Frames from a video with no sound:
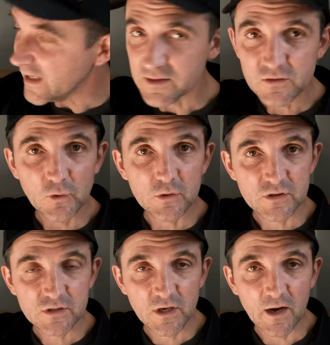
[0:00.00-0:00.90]
and this
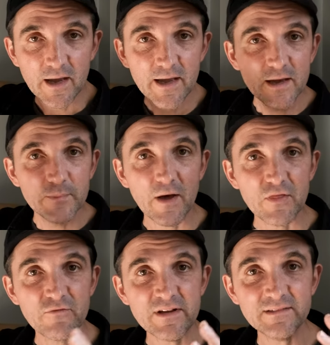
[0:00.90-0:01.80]
gorgeous sky, but
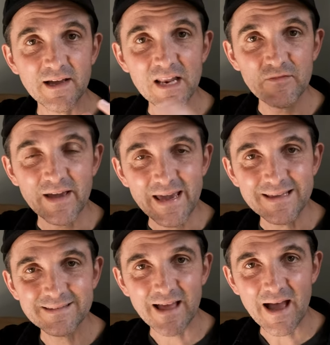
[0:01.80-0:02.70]
the reason I love it
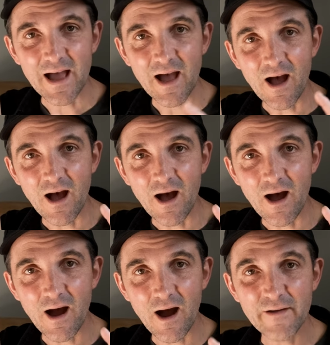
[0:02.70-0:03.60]
is that
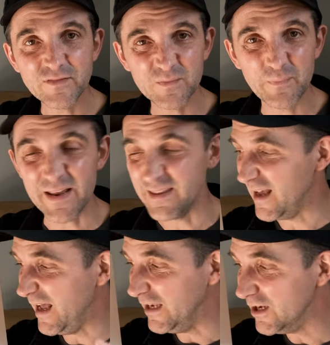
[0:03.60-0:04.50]
I've
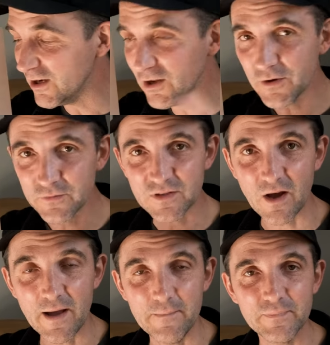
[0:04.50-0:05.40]
spent a lot of
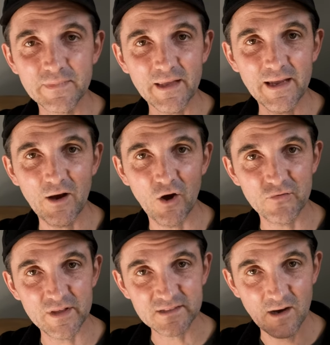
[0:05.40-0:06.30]
time
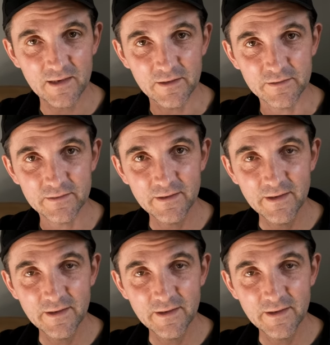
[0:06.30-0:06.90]
on this island.